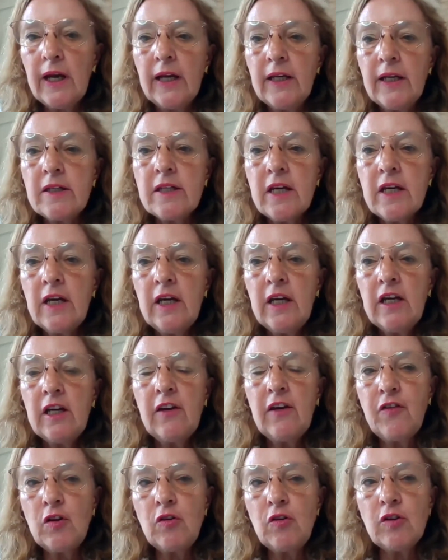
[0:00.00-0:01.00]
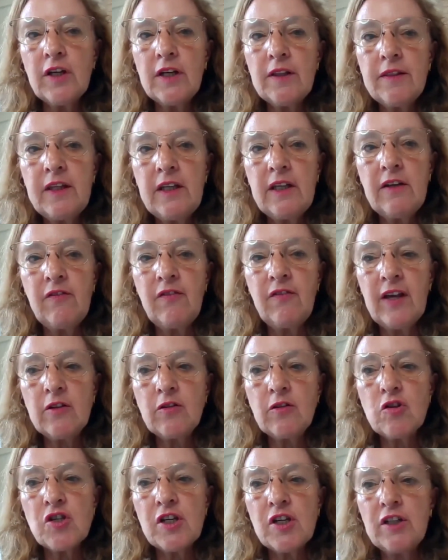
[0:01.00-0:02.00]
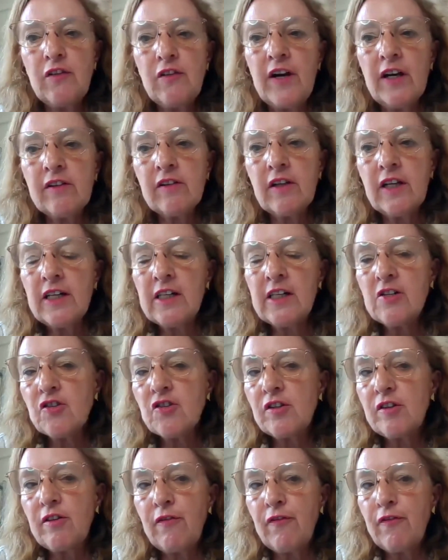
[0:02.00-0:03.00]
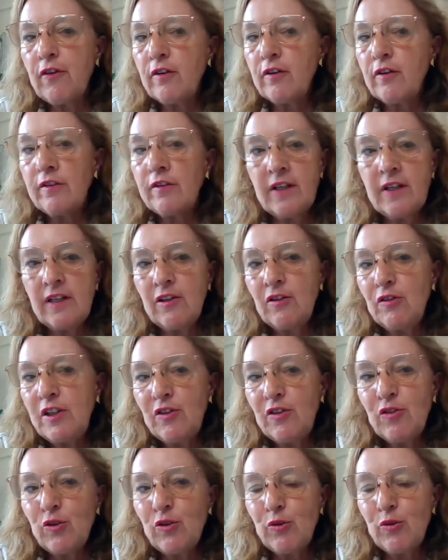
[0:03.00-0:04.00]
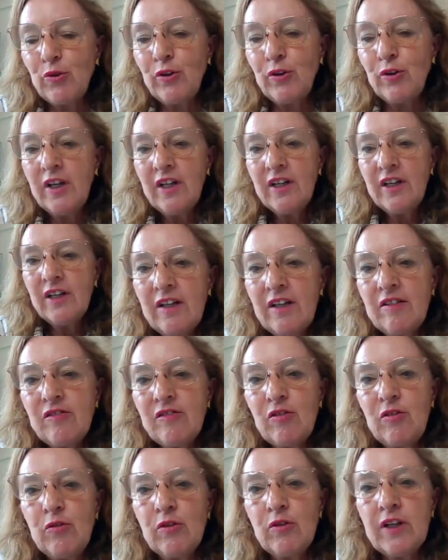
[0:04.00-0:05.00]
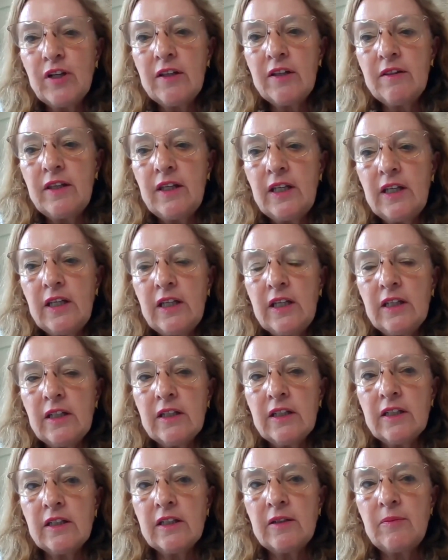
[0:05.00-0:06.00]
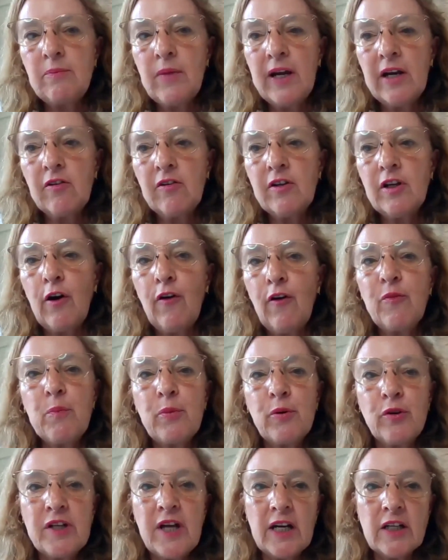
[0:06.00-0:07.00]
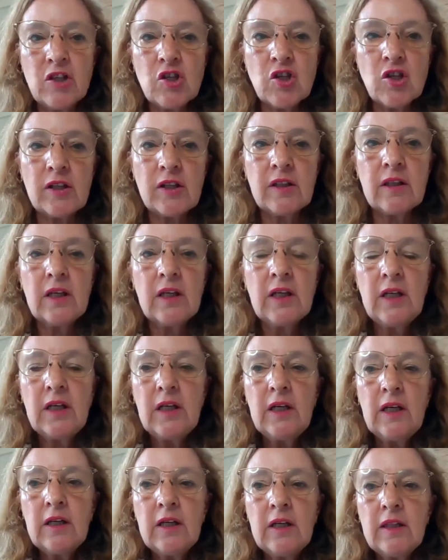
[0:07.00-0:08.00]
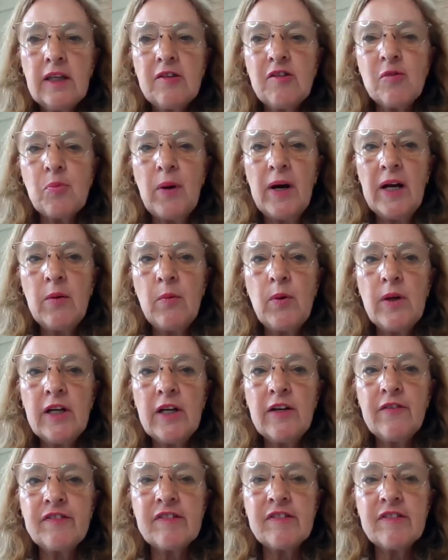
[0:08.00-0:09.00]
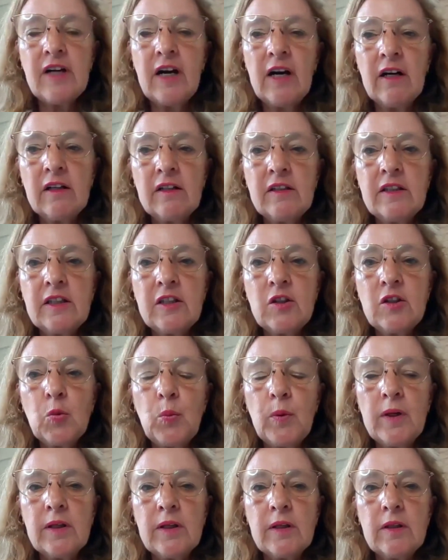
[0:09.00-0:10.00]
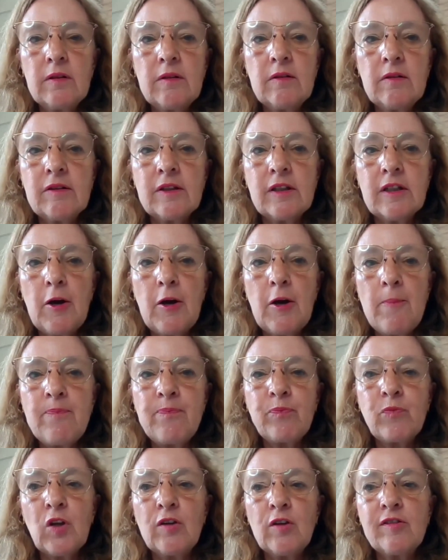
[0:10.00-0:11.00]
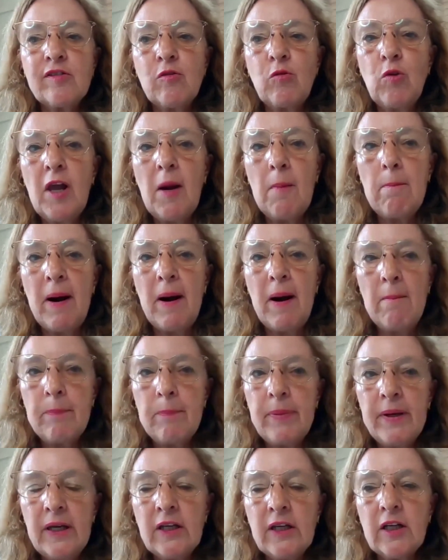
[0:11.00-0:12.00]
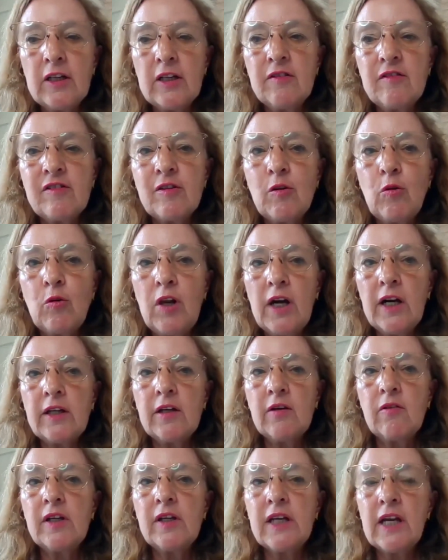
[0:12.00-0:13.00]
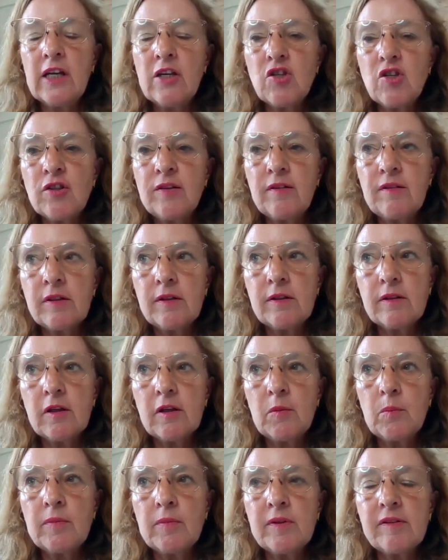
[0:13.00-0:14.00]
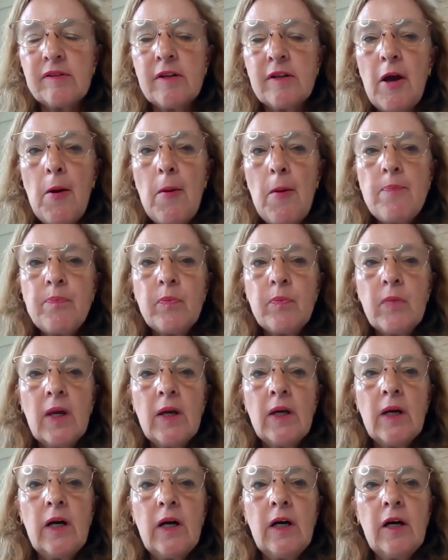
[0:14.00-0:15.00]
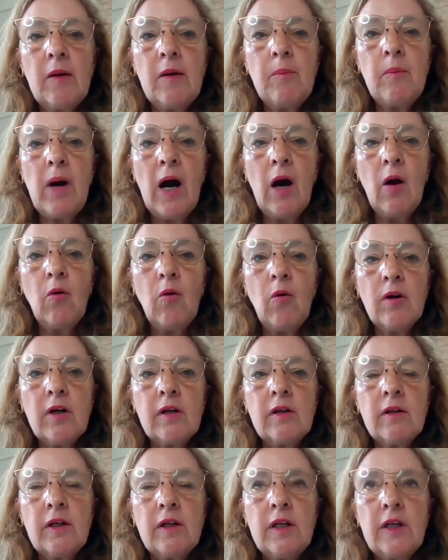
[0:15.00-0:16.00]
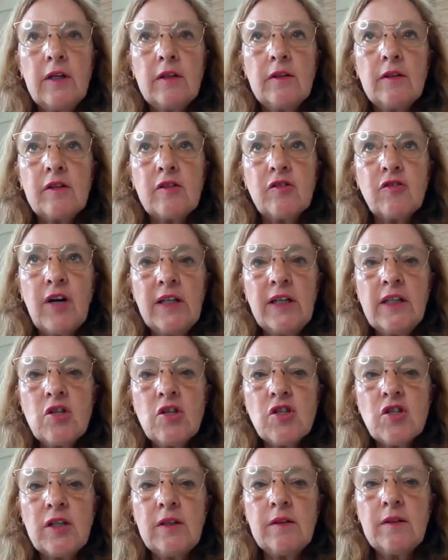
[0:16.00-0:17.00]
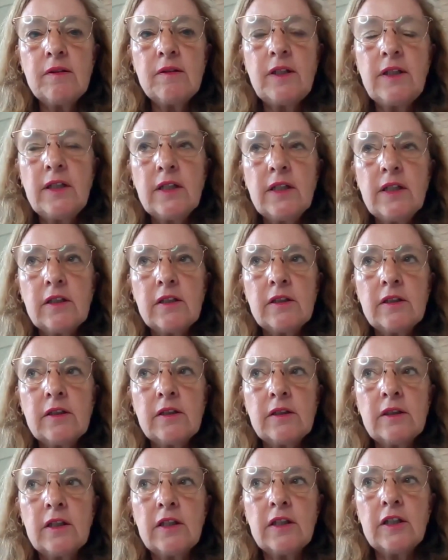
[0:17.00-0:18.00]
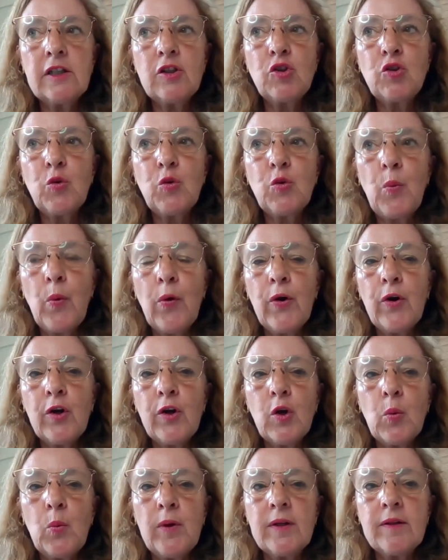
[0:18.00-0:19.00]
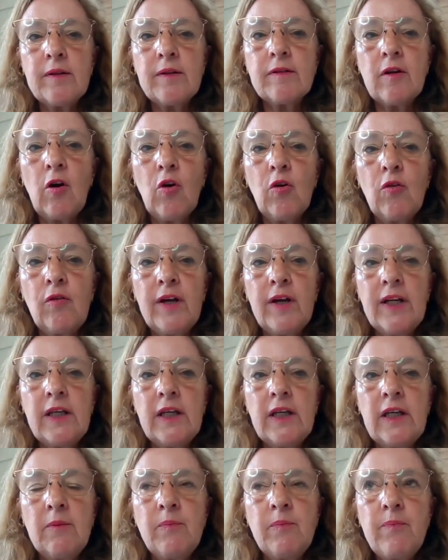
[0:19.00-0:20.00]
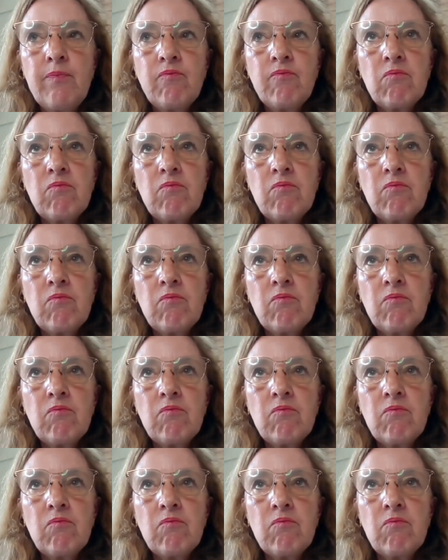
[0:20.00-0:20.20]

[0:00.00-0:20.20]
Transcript: And if you look at the value chain of agriculture, the first thing you need to do is to look at the area of production. That's why we have started with solar pumping and solar irrigation systems. Our strategy is here to work with already,